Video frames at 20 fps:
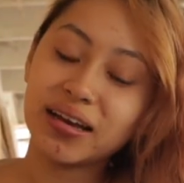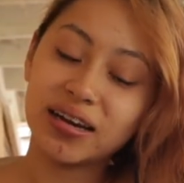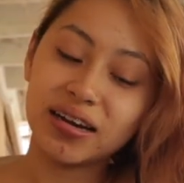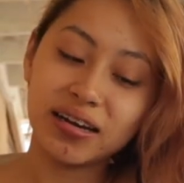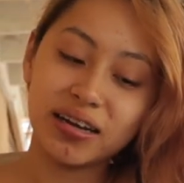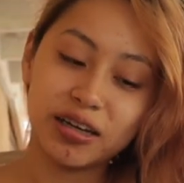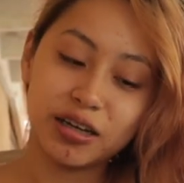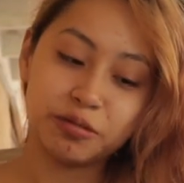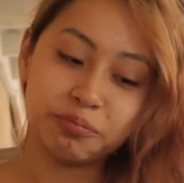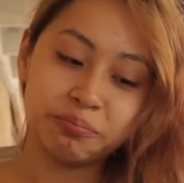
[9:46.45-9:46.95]

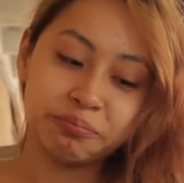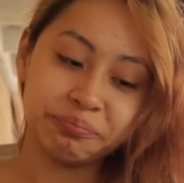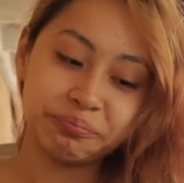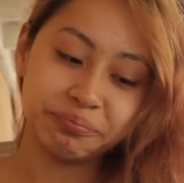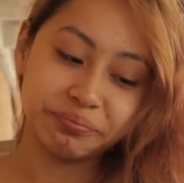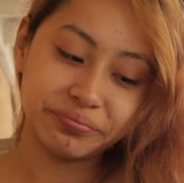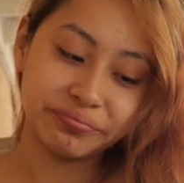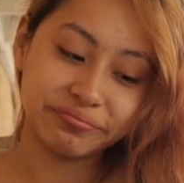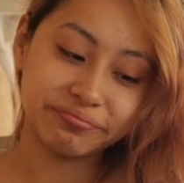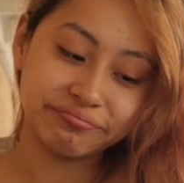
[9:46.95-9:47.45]
Um,
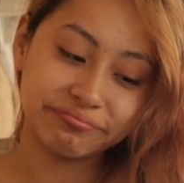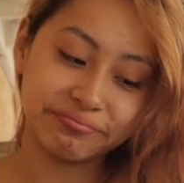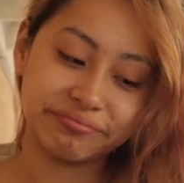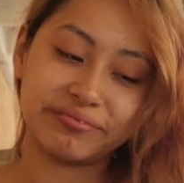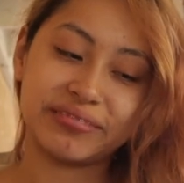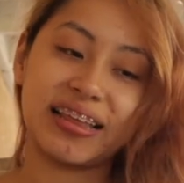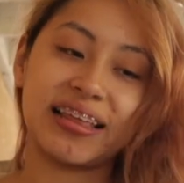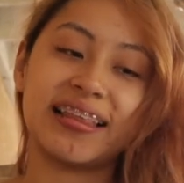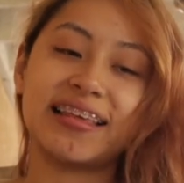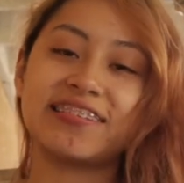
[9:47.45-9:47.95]

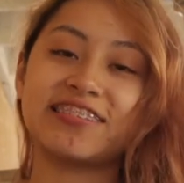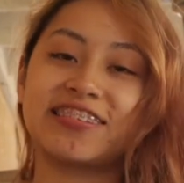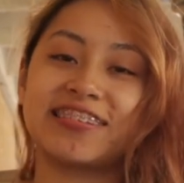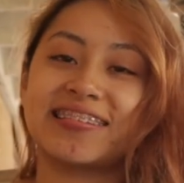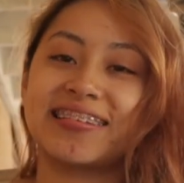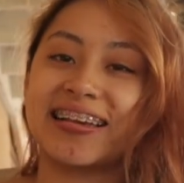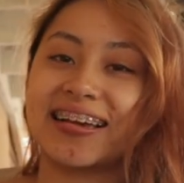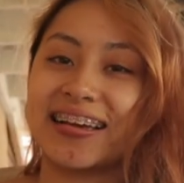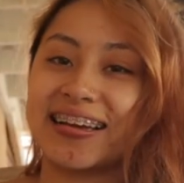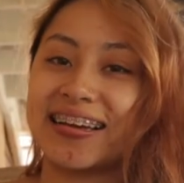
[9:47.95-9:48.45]
that's
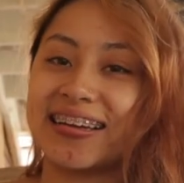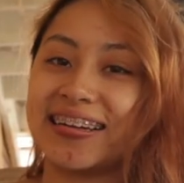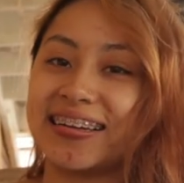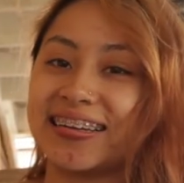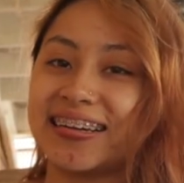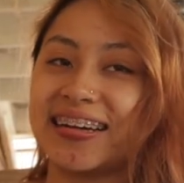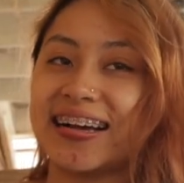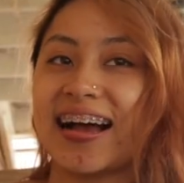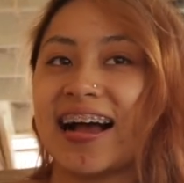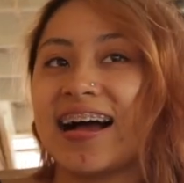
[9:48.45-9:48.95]
just
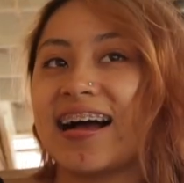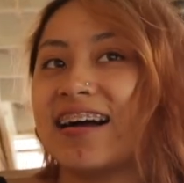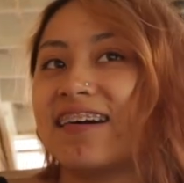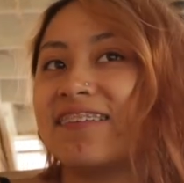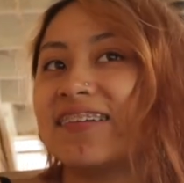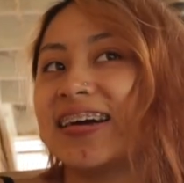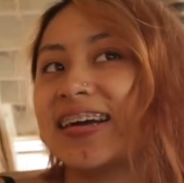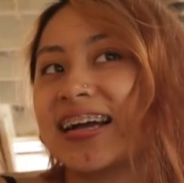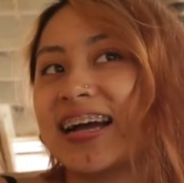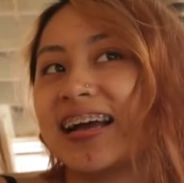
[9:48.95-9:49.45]
how
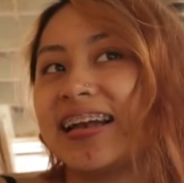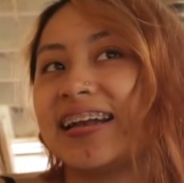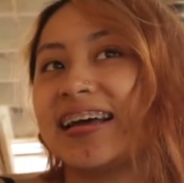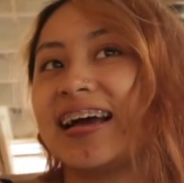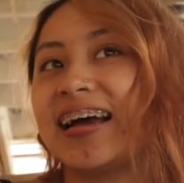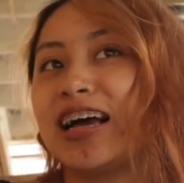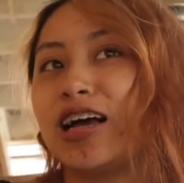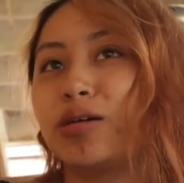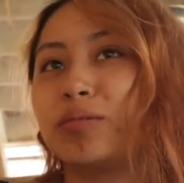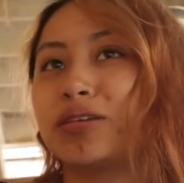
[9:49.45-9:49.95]
I kind of
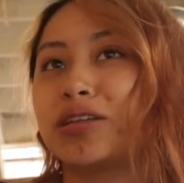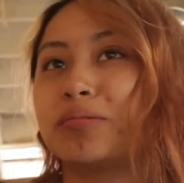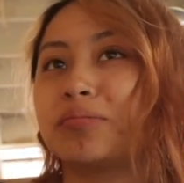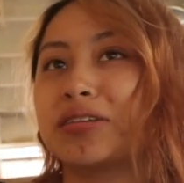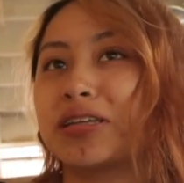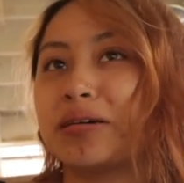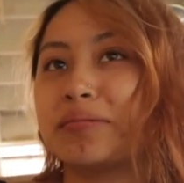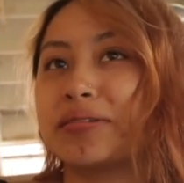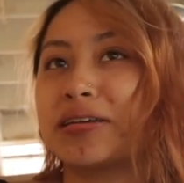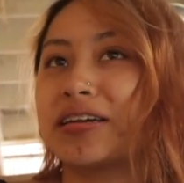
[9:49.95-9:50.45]
am.
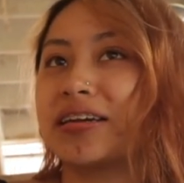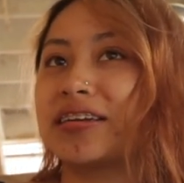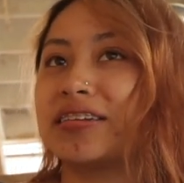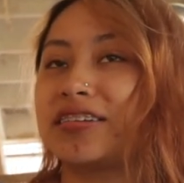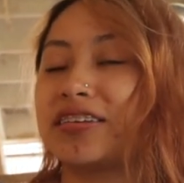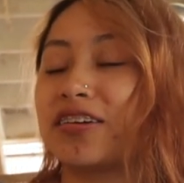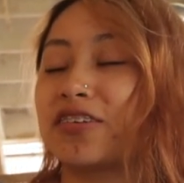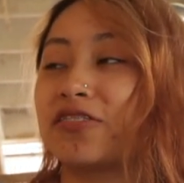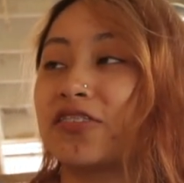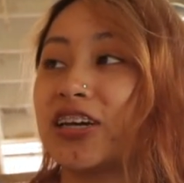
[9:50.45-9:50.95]
Sometimes I can
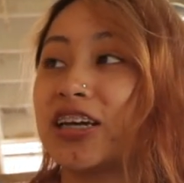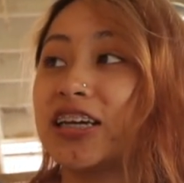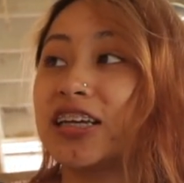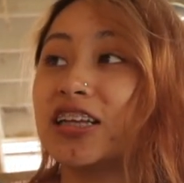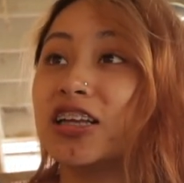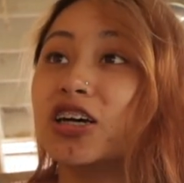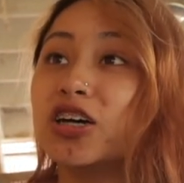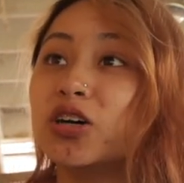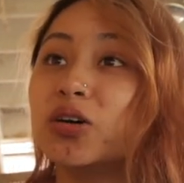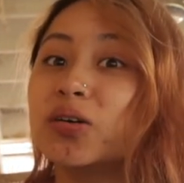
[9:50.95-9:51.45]
talk very
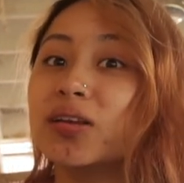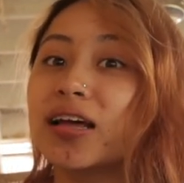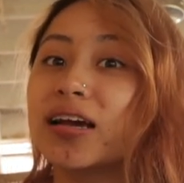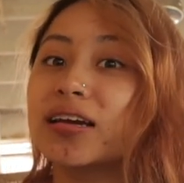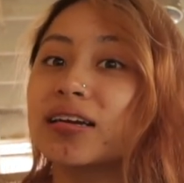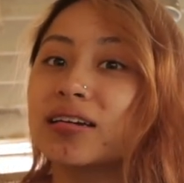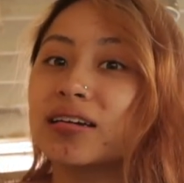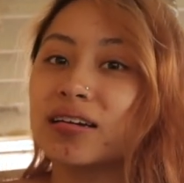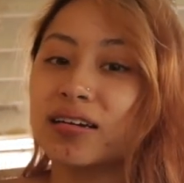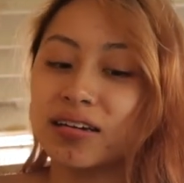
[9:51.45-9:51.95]
low, like,
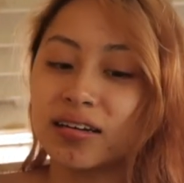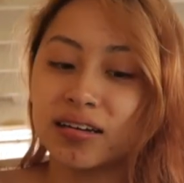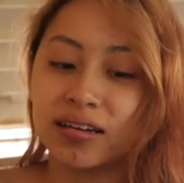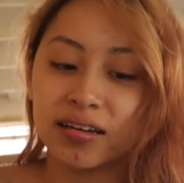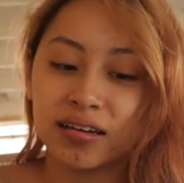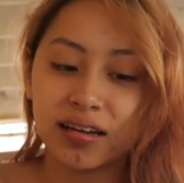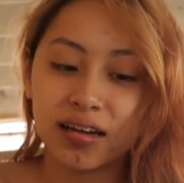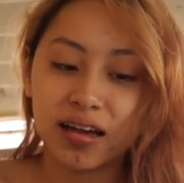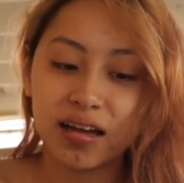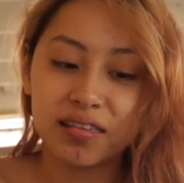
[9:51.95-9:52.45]

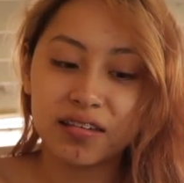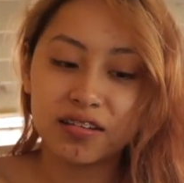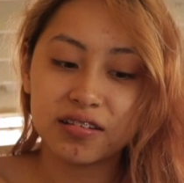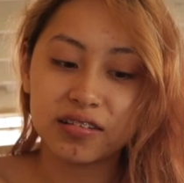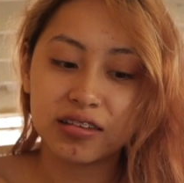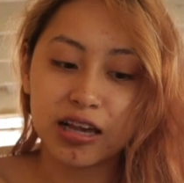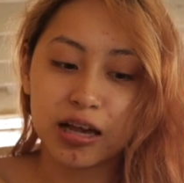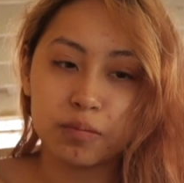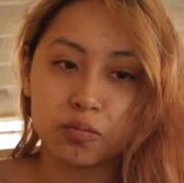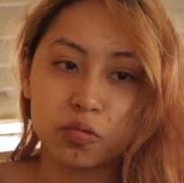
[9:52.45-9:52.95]
and there's
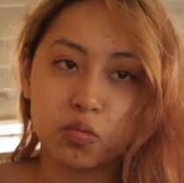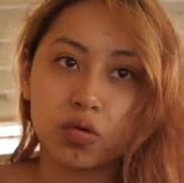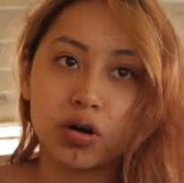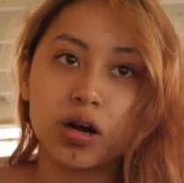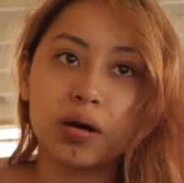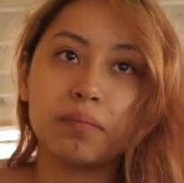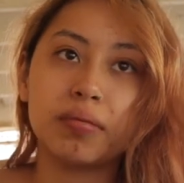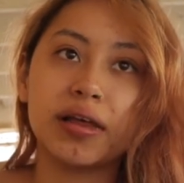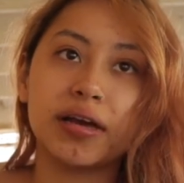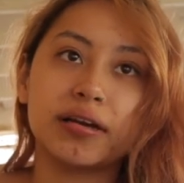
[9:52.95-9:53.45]
times where
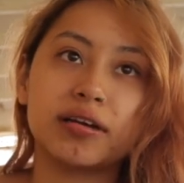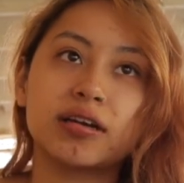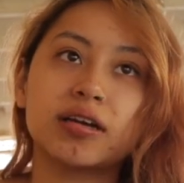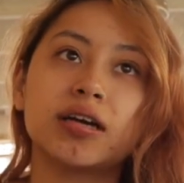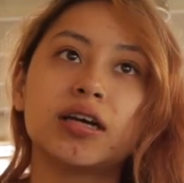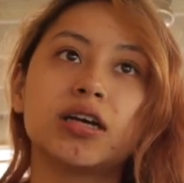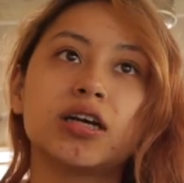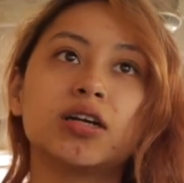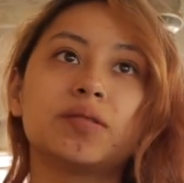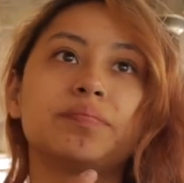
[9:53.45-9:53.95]
I'm like
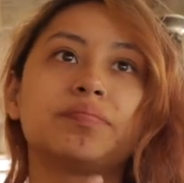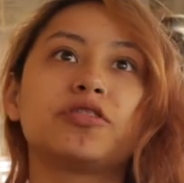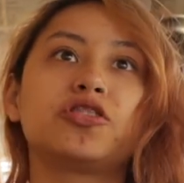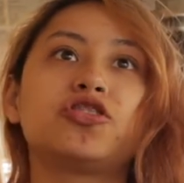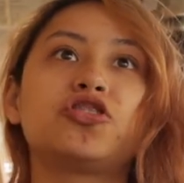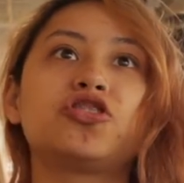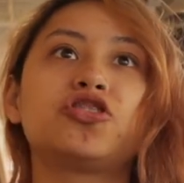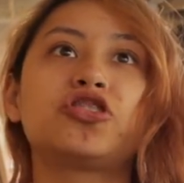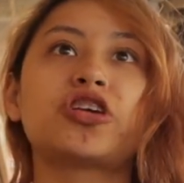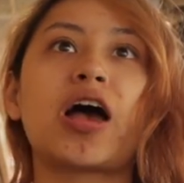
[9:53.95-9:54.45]

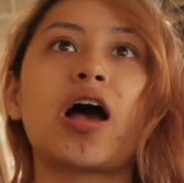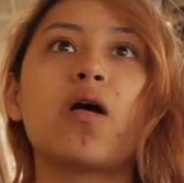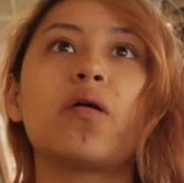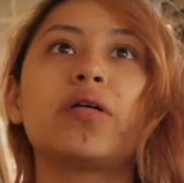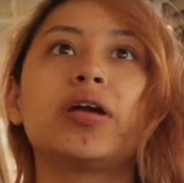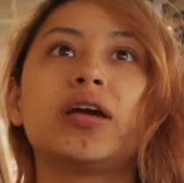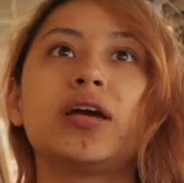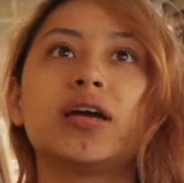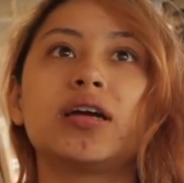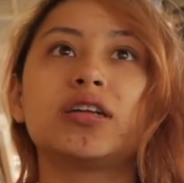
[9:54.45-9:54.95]

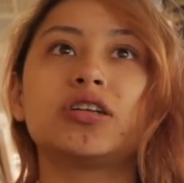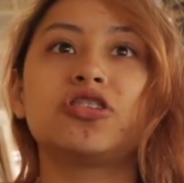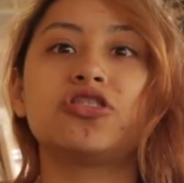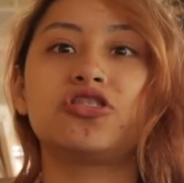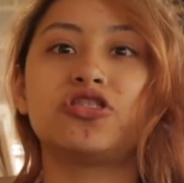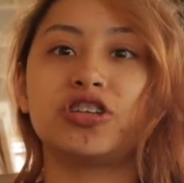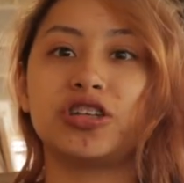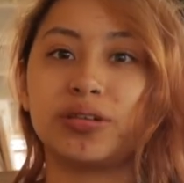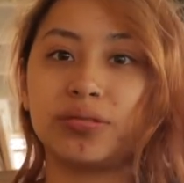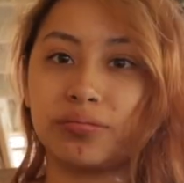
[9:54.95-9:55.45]
shouting and
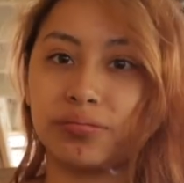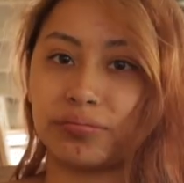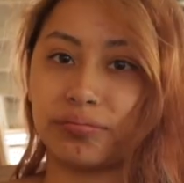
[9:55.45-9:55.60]
shit.